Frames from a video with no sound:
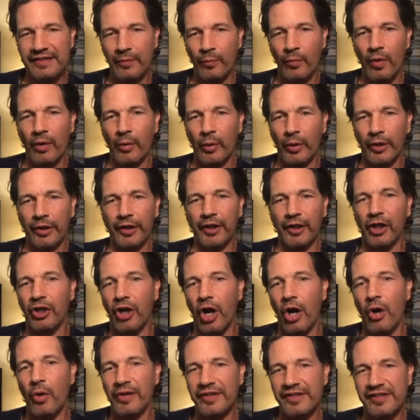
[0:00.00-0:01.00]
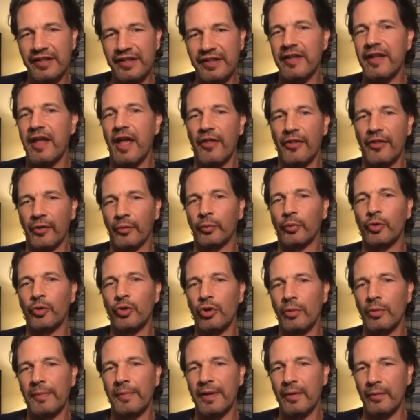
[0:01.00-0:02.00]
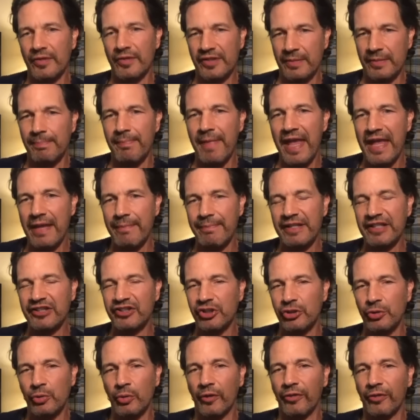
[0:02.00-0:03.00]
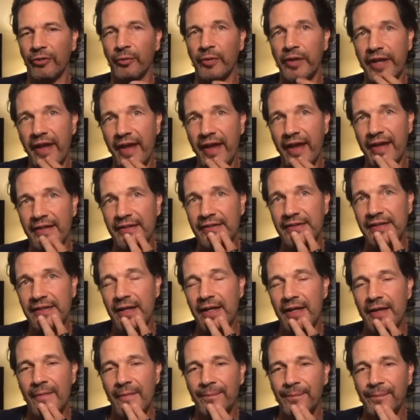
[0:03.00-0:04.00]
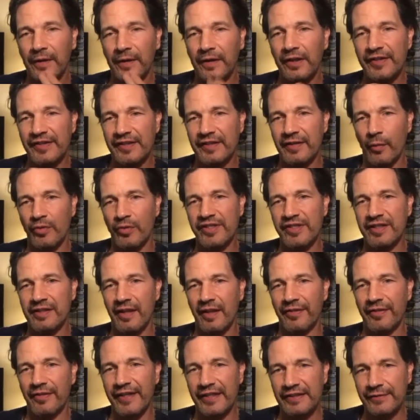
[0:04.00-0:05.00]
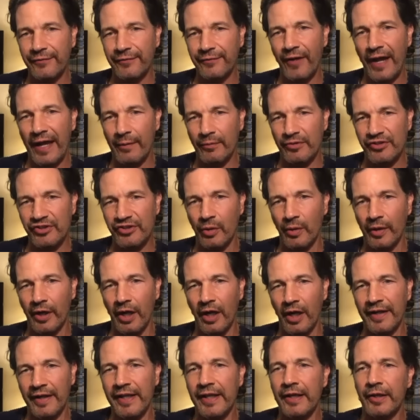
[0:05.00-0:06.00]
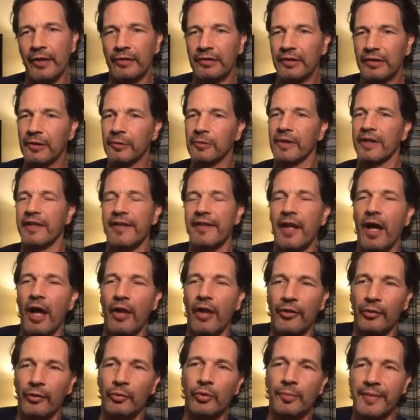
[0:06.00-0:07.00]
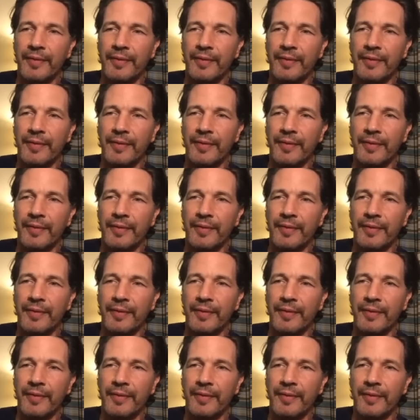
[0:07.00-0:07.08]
and where we're going to go into the other room, it was maybe 2 or 3 days. Because this fight was going on here. Literally in the other room,